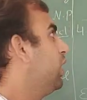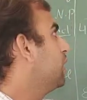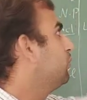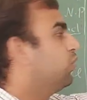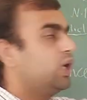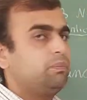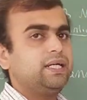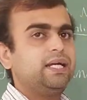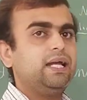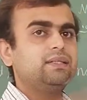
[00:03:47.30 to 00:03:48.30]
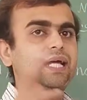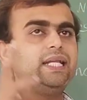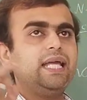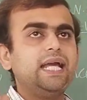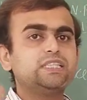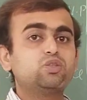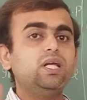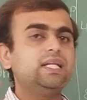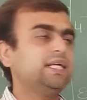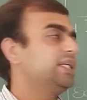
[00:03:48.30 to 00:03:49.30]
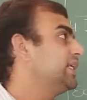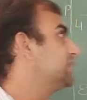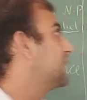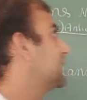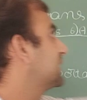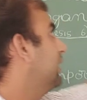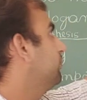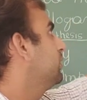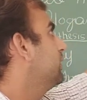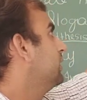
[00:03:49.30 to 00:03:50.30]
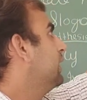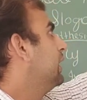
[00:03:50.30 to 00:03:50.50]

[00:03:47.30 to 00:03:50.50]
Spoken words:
or more bigger than actual it is. Example,